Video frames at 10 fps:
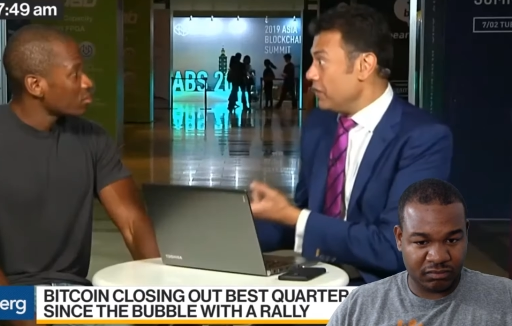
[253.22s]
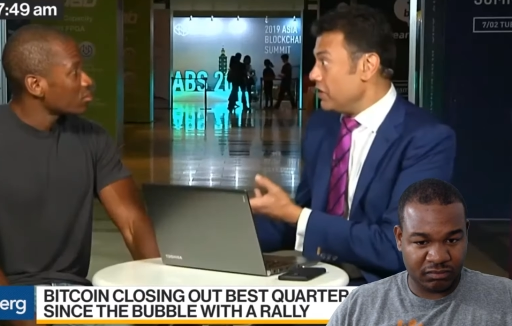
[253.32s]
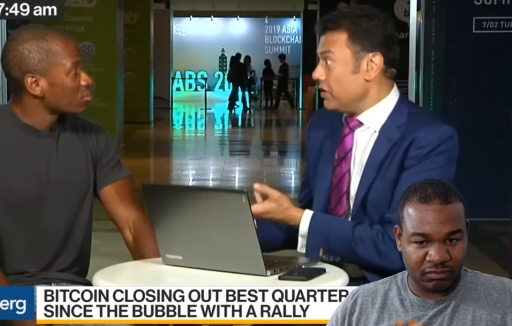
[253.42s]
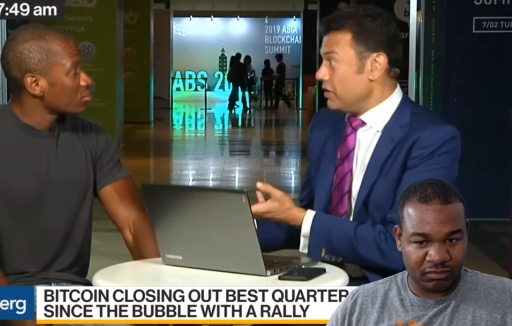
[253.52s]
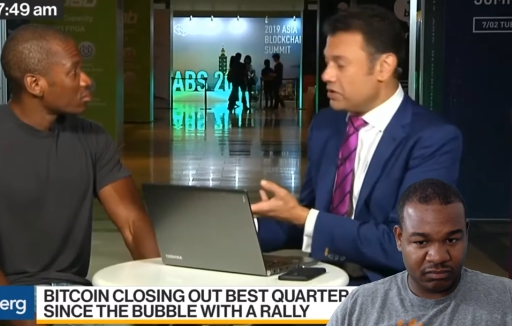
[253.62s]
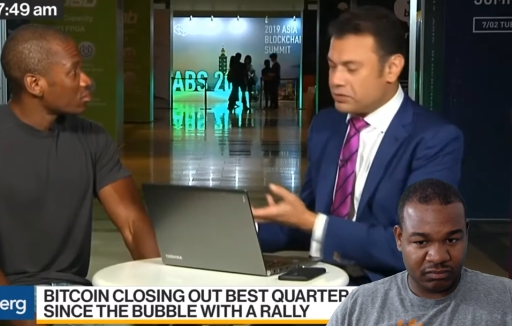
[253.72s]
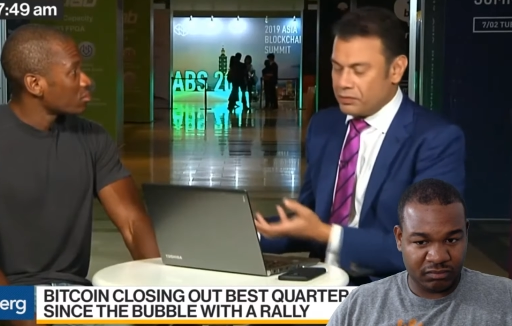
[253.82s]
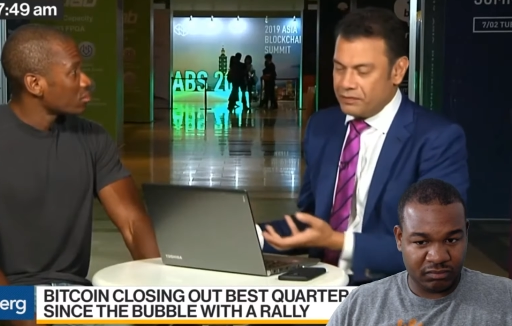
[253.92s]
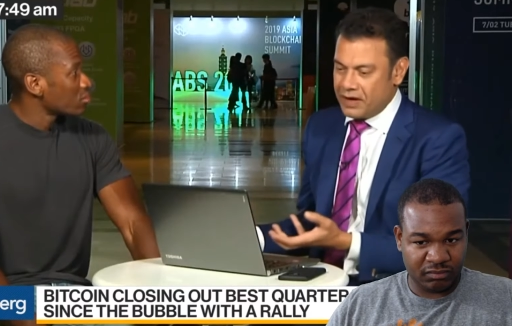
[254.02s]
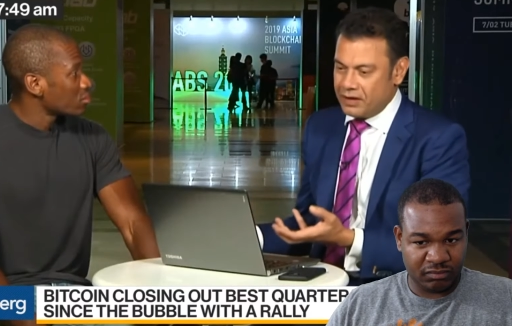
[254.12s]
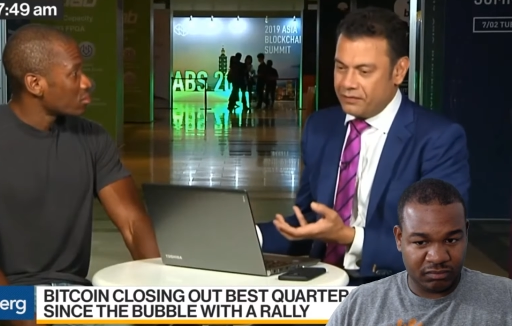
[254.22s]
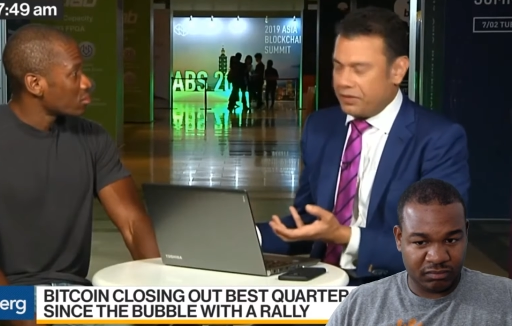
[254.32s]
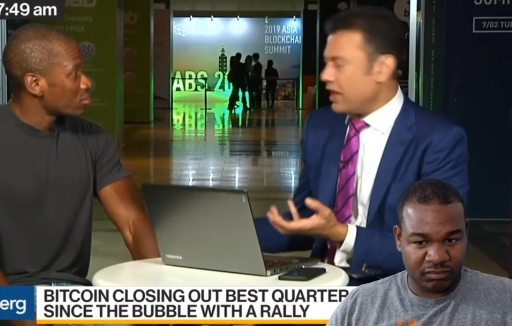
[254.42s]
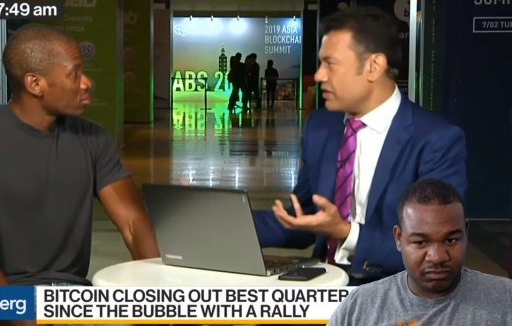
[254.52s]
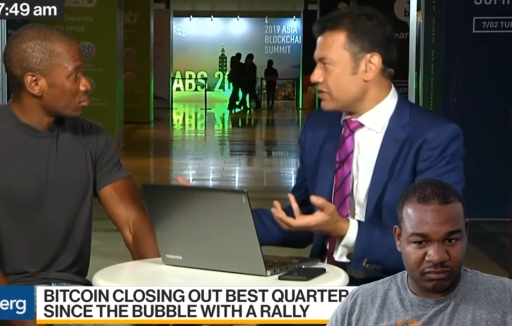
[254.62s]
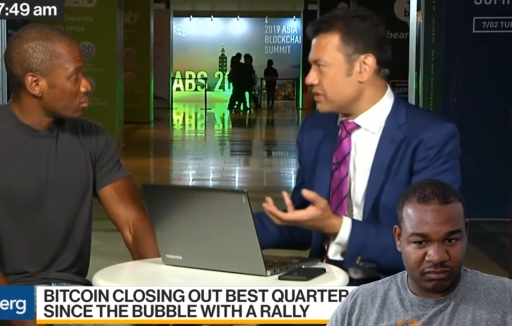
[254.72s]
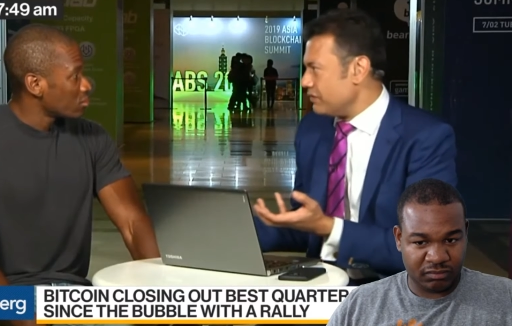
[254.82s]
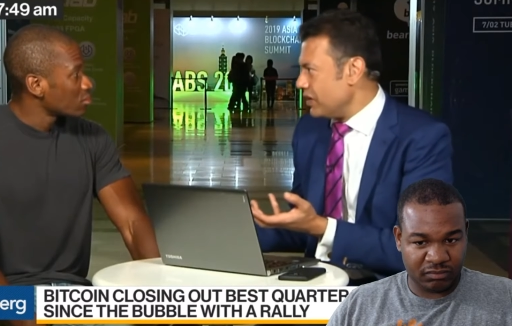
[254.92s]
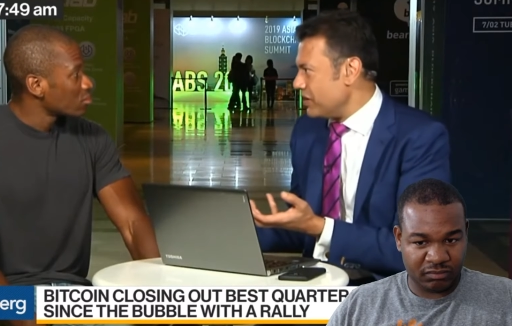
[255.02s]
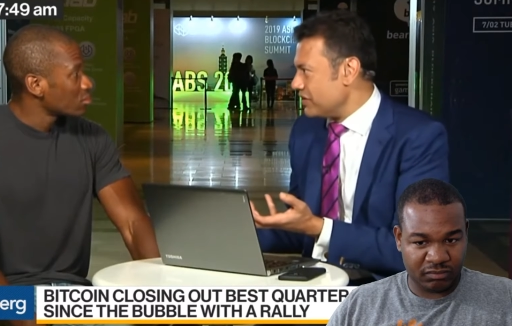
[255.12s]
Speaker 1: a, a store of value for
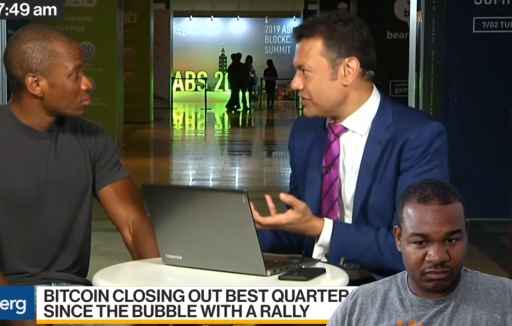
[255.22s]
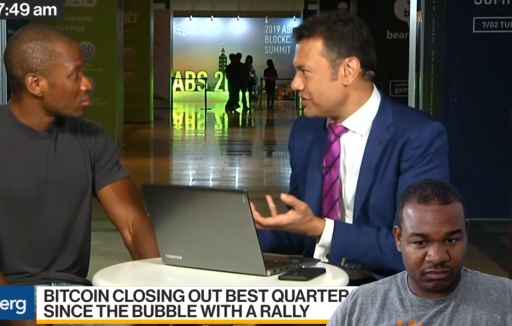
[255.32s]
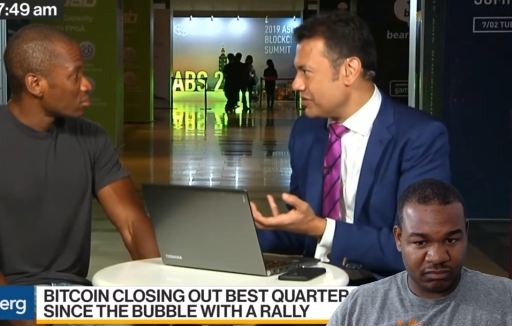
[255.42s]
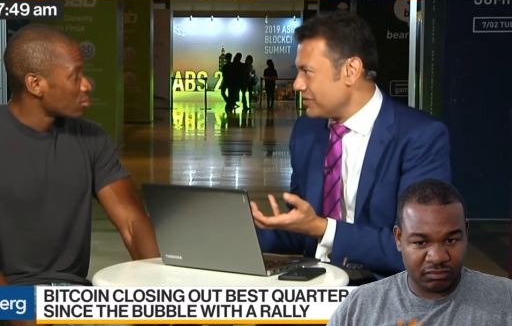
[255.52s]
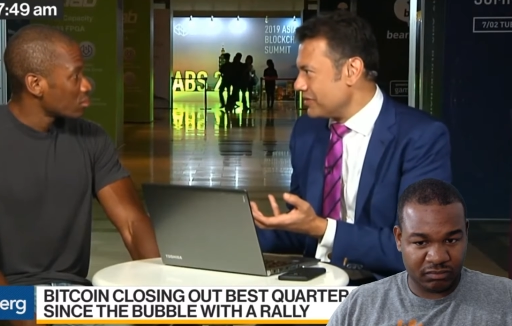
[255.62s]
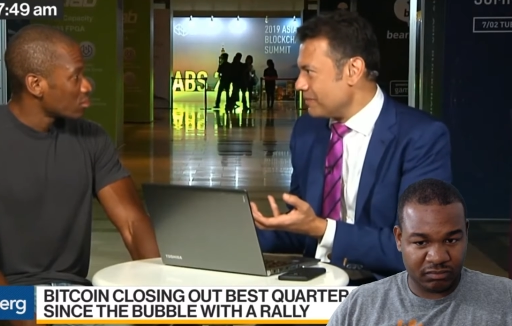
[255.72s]
thousands of years.